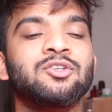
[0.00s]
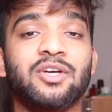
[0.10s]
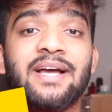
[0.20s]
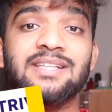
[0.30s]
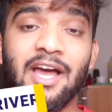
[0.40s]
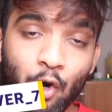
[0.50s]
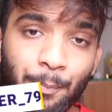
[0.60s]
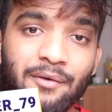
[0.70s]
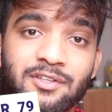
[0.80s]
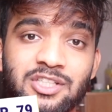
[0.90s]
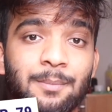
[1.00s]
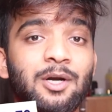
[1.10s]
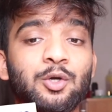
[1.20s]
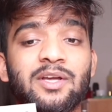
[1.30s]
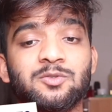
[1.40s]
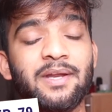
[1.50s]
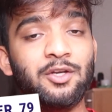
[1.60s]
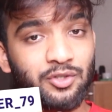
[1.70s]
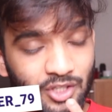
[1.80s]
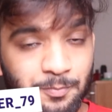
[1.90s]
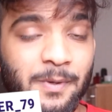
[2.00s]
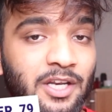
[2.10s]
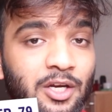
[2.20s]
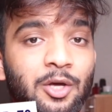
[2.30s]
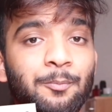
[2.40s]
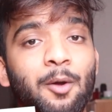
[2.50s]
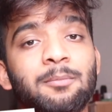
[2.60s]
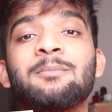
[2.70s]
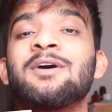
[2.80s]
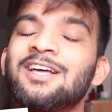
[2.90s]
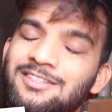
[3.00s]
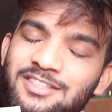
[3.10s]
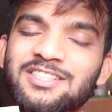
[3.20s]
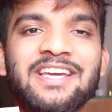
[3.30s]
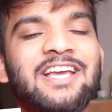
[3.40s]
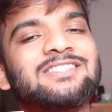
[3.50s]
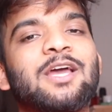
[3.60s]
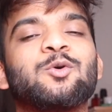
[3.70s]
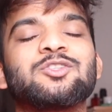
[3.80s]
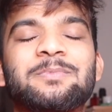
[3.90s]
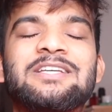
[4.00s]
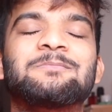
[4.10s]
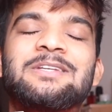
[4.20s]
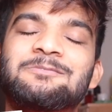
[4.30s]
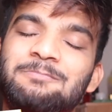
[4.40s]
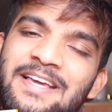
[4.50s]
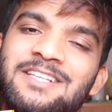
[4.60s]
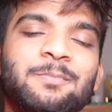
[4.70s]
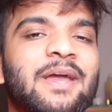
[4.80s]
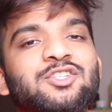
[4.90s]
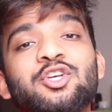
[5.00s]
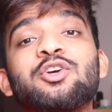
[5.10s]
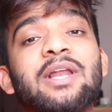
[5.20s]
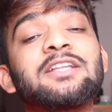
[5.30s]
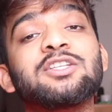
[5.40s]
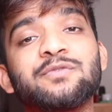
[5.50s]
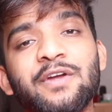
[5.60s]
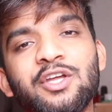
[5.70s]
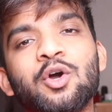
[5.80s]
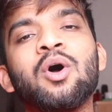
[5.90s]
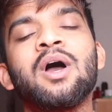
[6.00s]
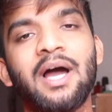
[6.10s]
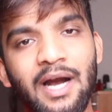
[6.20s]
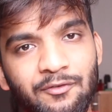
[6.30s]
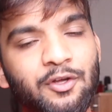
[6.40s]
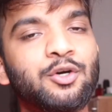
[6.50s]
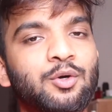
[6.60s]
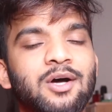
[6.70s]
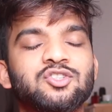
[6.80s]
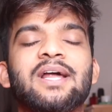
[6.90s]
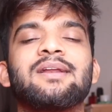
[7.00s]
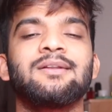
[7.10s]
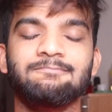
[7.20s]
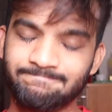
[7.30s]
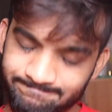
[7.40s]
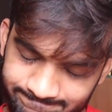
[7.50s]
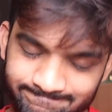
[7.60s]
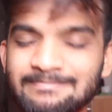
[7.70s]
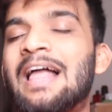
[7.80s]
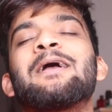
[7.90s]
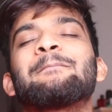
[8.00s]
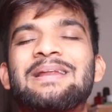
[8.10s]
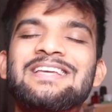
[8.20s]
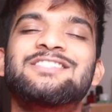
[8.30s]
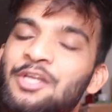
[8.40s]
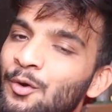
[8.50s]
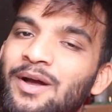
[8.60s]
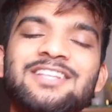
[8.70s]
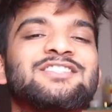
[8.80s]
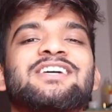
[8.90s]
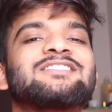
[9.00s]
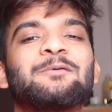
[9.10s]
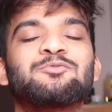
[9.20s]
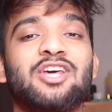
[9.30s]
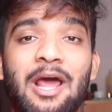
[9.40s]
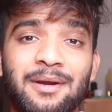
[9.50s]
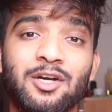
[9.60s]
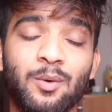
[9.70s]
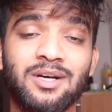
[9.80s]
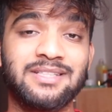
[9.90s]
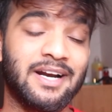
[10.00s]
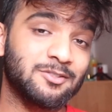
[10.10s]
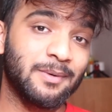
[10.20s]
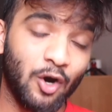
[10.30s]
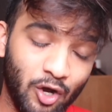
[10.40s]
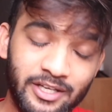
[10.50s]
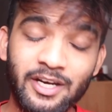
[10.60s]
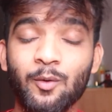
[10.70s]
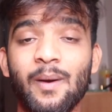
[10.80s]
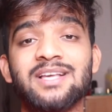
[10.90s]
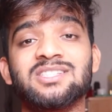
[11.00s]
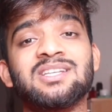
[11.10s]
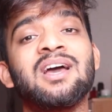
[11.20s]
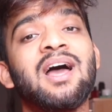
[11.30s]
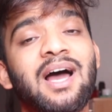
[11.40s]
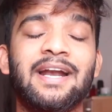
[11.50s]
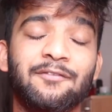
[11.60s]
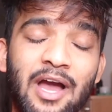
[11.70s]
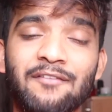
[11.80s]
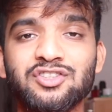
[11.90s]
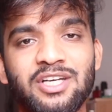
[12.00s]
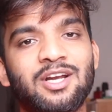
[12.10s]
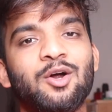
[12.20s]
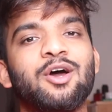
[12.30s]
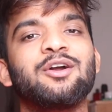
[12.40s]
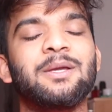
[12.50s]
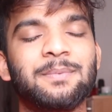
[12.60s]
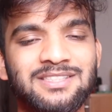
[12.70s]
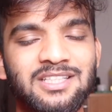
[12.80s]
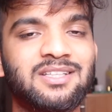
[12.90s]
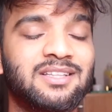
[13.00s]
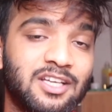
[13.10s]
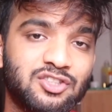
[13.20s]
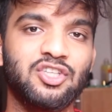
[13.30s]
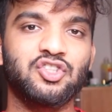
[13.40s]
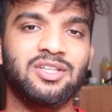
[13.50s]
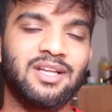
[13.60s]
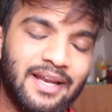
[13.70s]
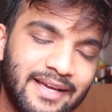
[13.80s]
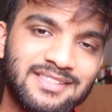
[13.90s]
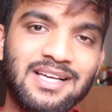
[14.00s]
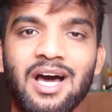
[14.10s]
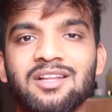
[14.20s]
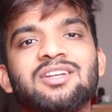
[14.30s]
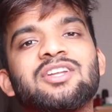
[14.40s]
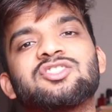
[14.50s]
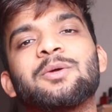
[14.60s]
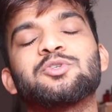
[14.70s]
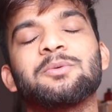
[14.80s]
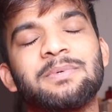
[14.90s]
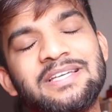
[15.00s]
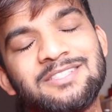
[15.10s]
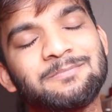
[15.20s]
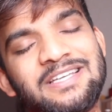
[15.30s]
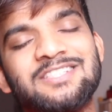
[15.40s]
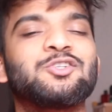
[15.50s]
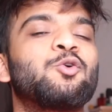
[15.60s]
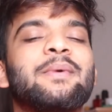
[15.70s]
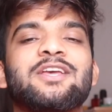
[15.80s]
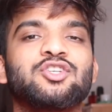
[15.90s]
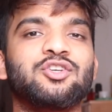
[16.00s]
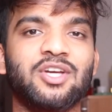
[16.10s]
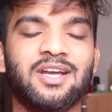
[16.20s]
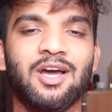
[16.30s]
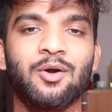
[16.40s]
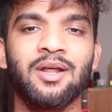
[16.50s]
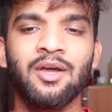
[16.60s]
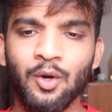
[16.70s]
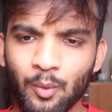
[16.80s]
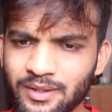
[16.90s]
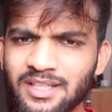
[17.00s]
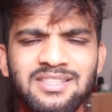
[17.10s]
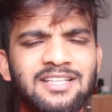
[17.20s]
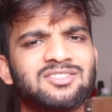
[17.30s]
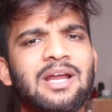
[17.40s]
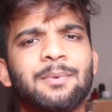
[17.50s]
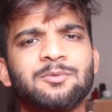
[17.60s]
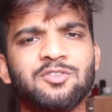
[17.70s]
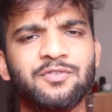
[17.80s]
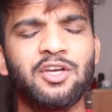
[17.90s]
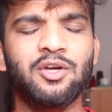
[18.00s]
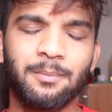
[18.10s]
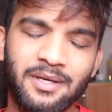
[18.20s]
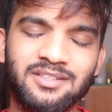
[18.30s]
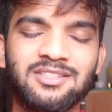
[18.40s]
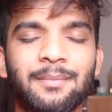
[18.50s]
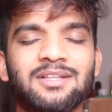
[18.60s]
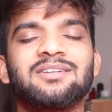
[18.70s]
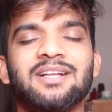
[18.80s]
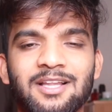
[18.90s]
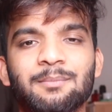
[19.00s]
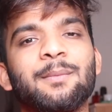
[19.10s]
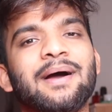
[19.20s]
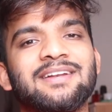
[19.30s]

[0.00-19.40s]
So guys, I hope I was able to explain you this particular problem. Just in case I was, please make sure you like this video, and if you're new to our channel, please do consider subscribing to us. That is my only request. And if you haven't checked out our DP series and the SD sheet, the links are in the description. Please do make sure you check it out. With this, let's wrap up this video and meet in some other. Till then, bye-bye.